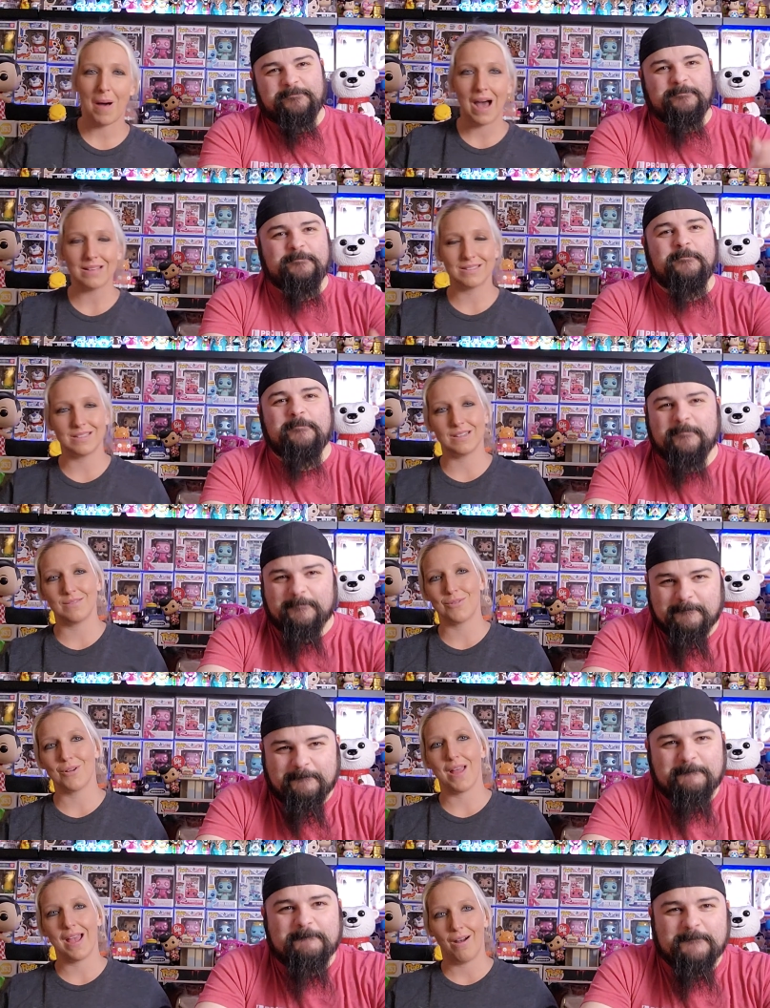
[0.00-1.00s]
Speaker 1: positive.
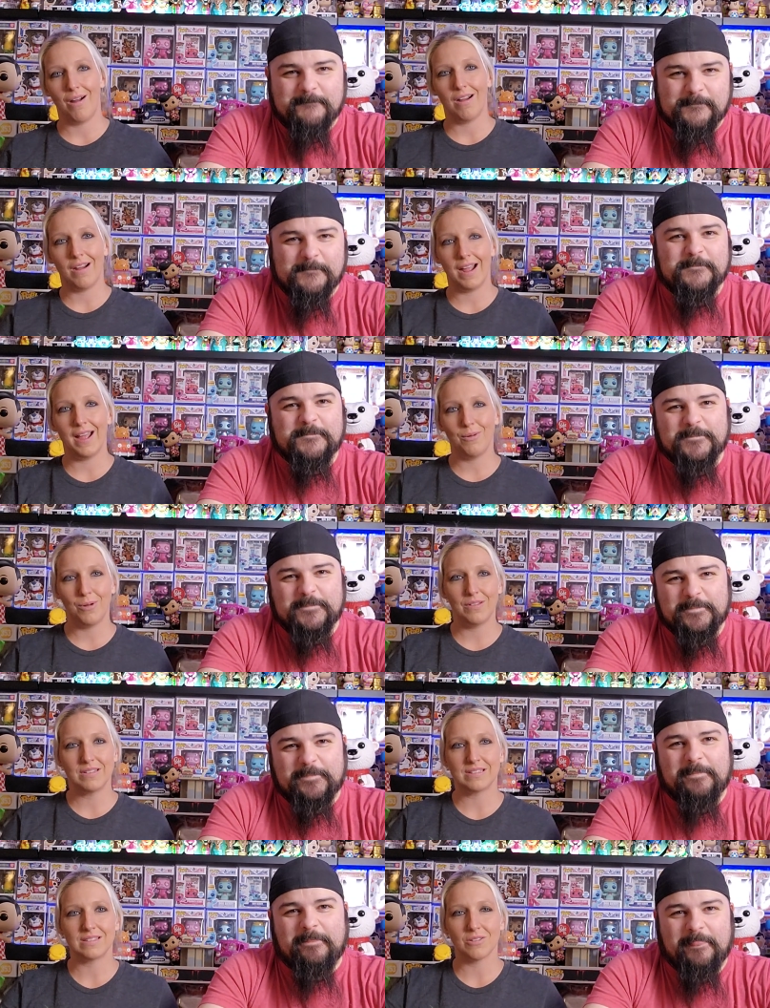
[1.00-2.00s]
We're like, all right, well,
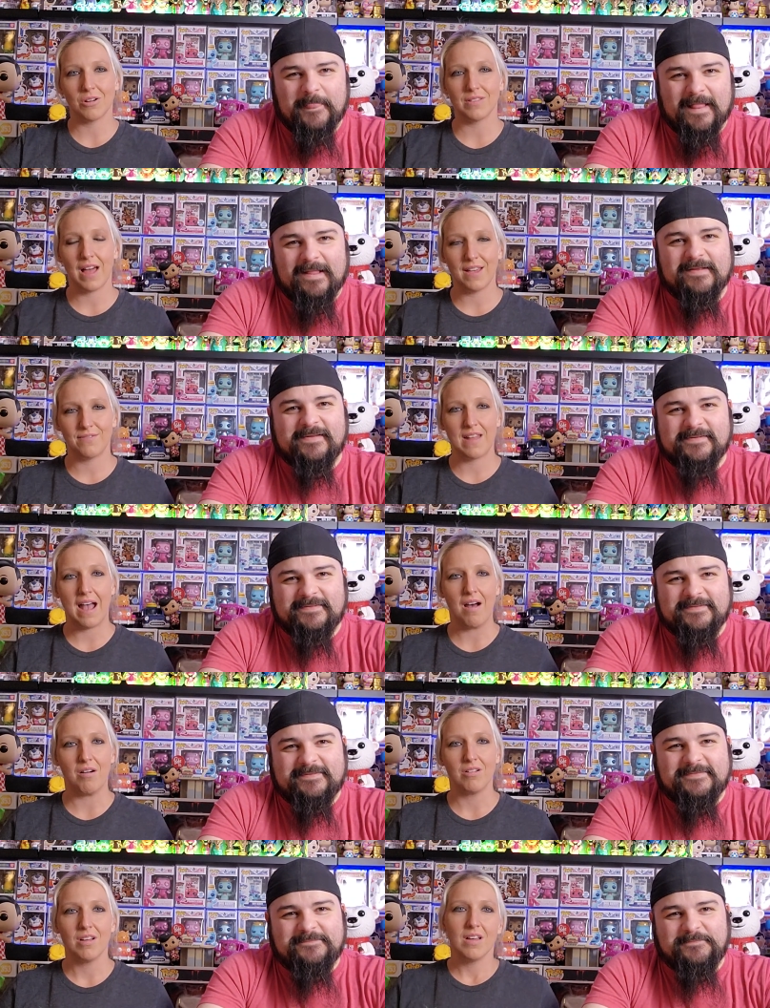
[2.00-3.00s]
this is our life
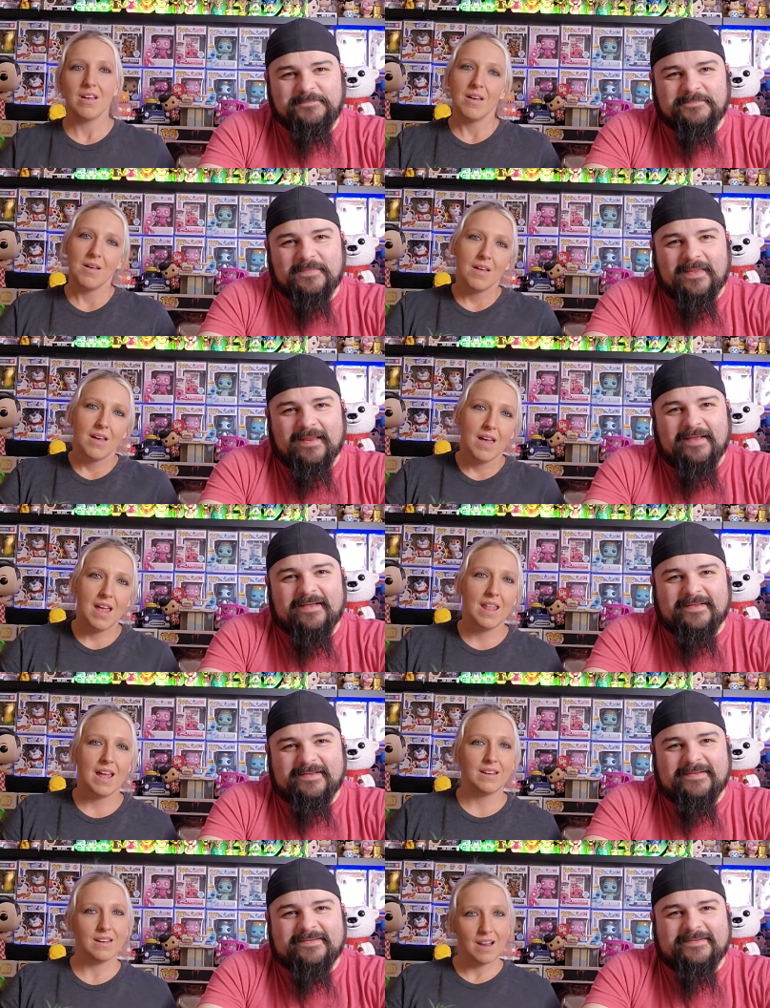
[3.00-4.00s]
now. And
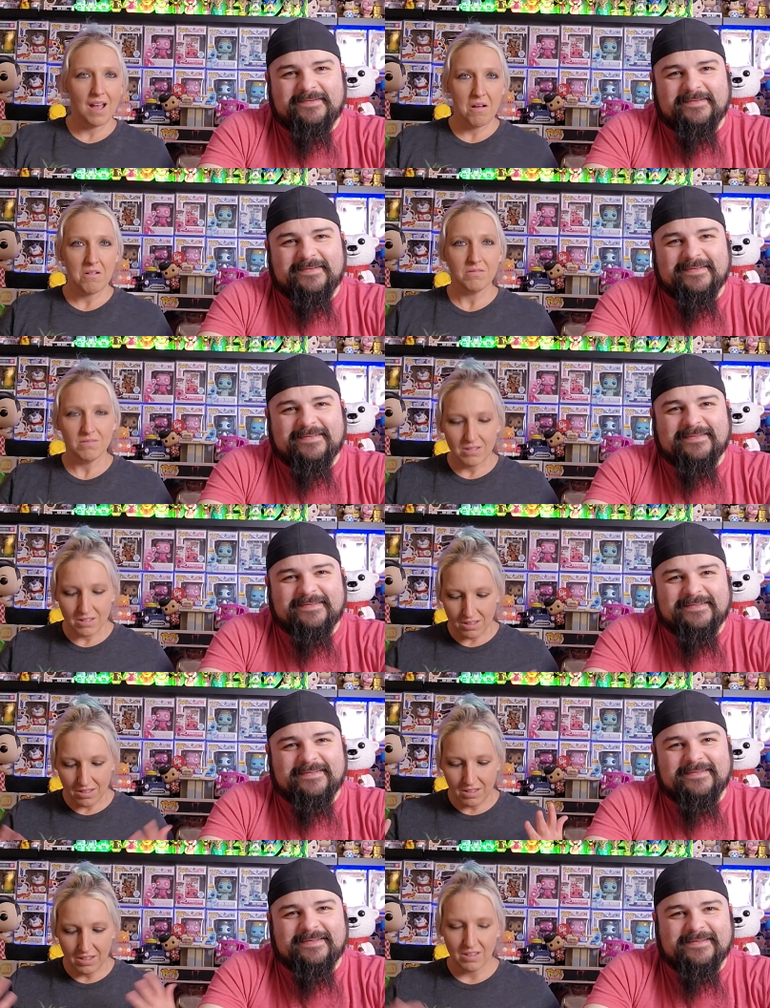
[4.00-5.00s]
then you know.
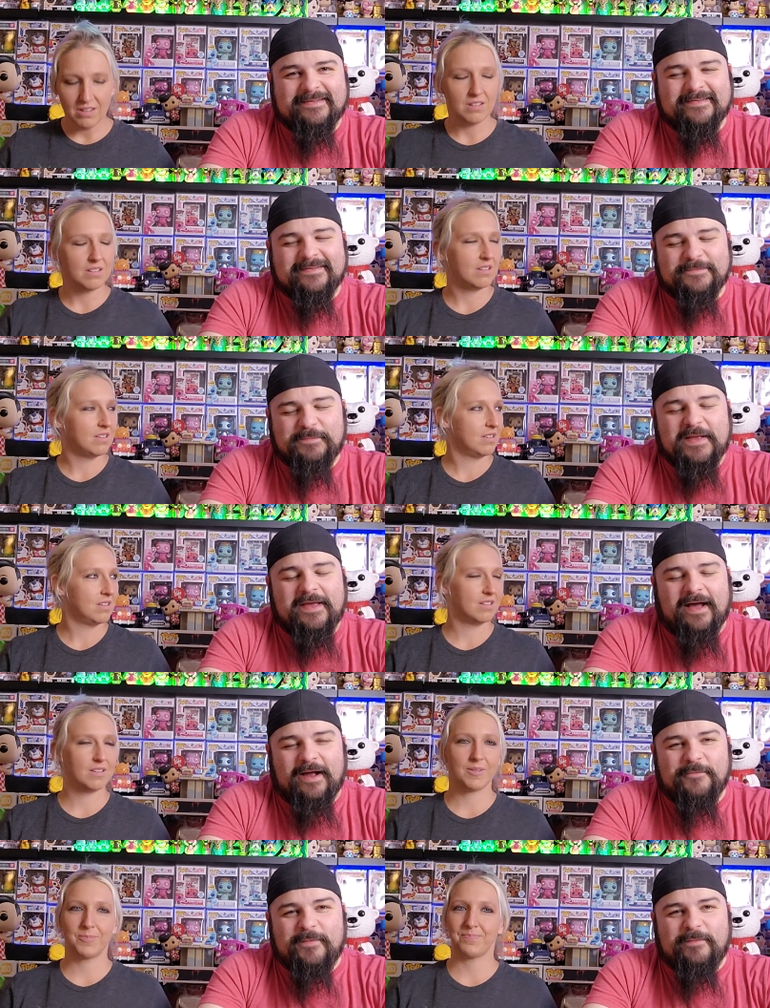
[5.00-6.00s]
Uh,
Speaker 2: but
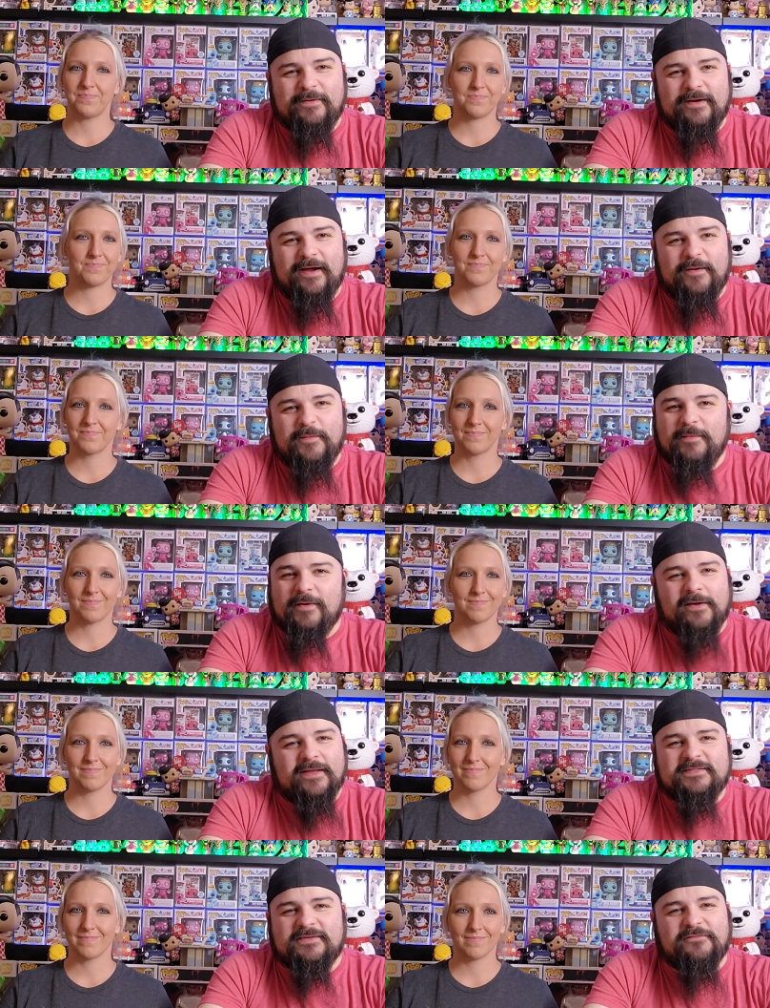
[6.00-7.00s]
yeah, I remember. I remember
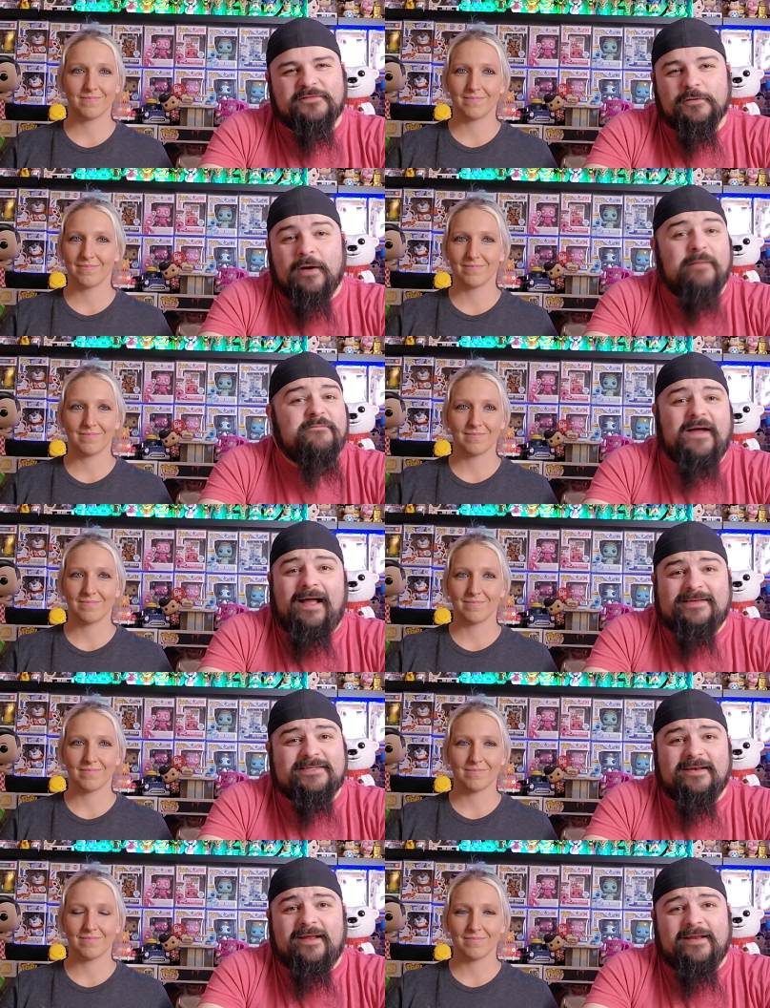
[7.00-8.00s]
going. It's the flu. I'm
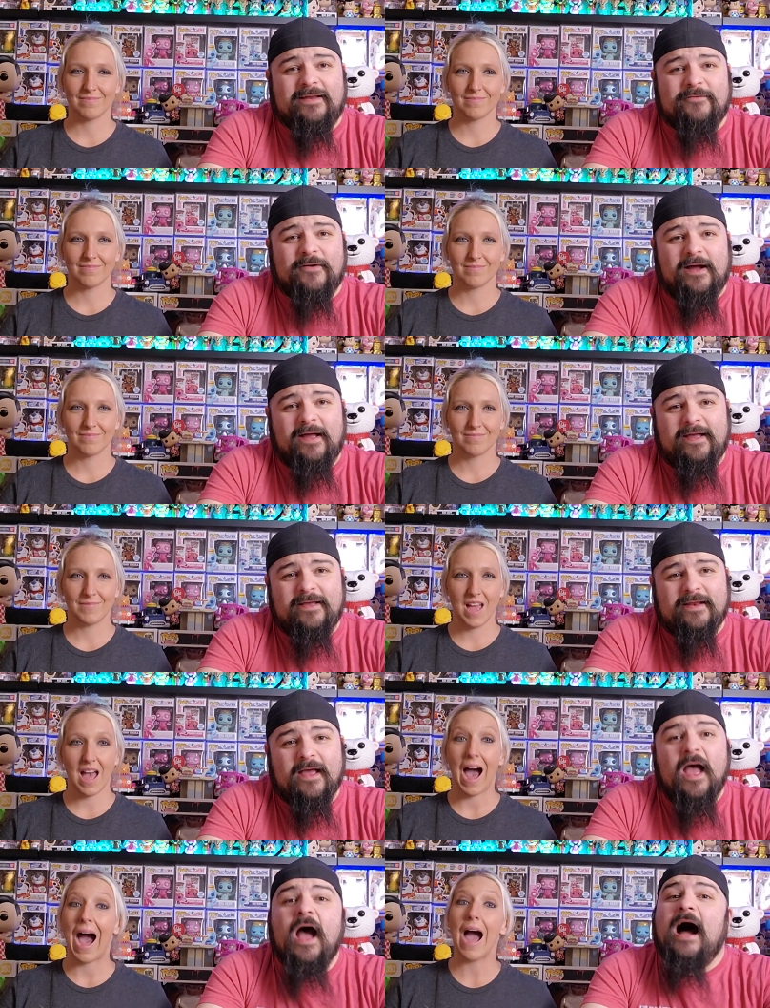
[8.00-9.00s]
vaccinated, right?
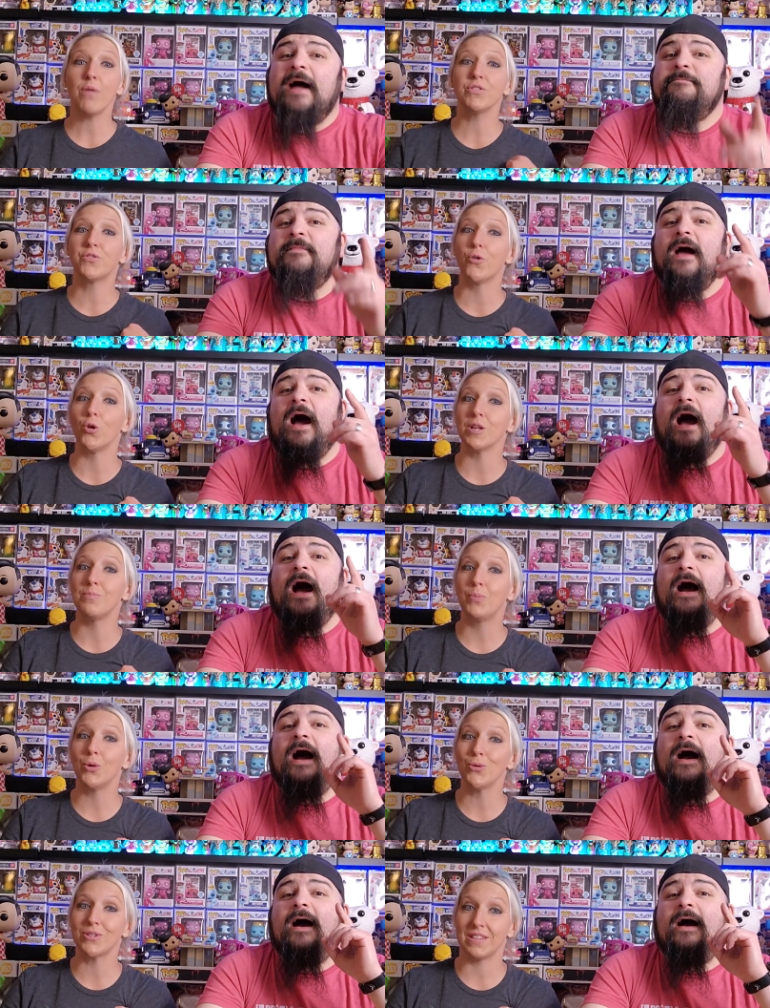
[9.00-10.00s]
Yeah, I am was
Speaker 1: fully
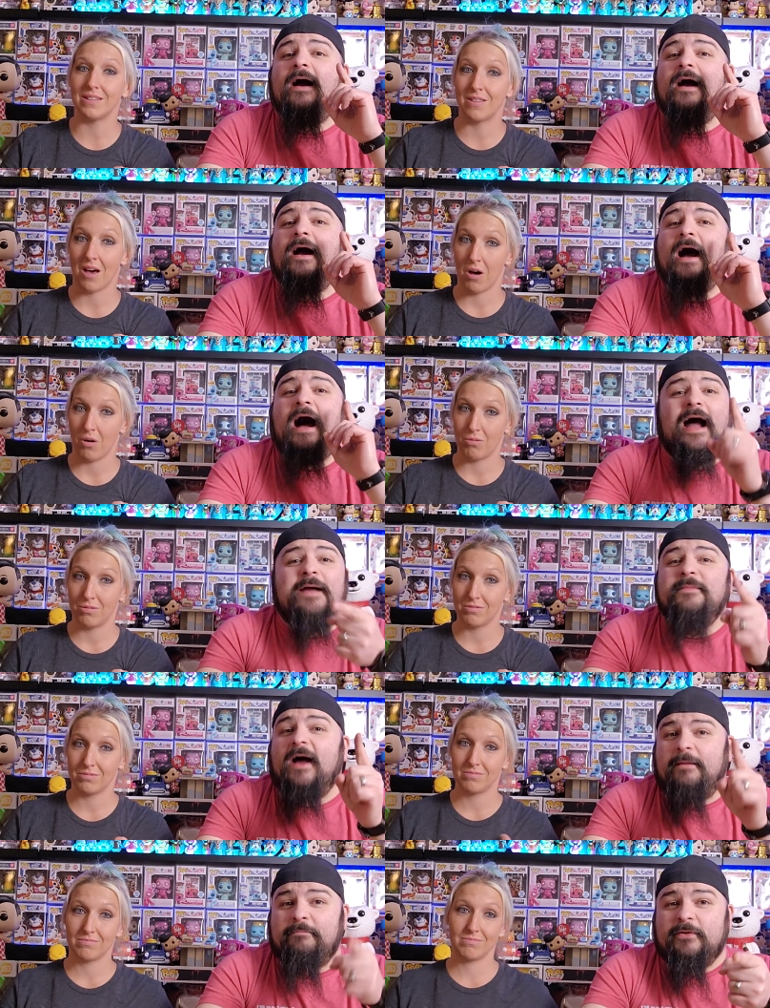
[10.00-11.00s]
boosted though. I'm
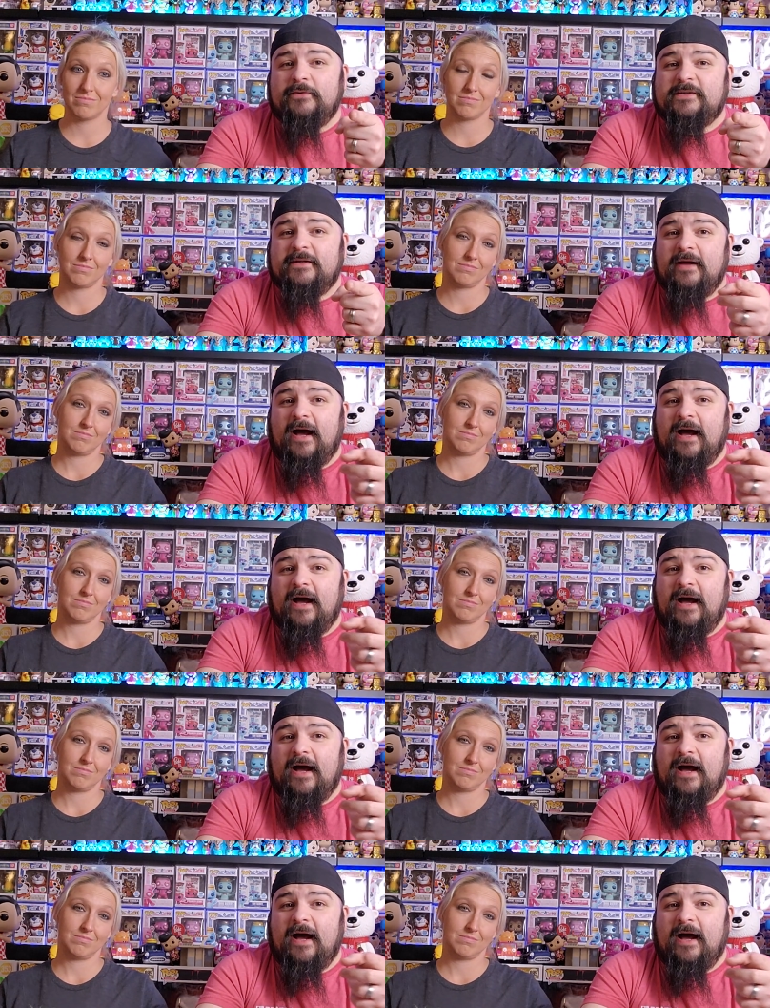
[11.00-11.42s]
Speaker 2: not boosted.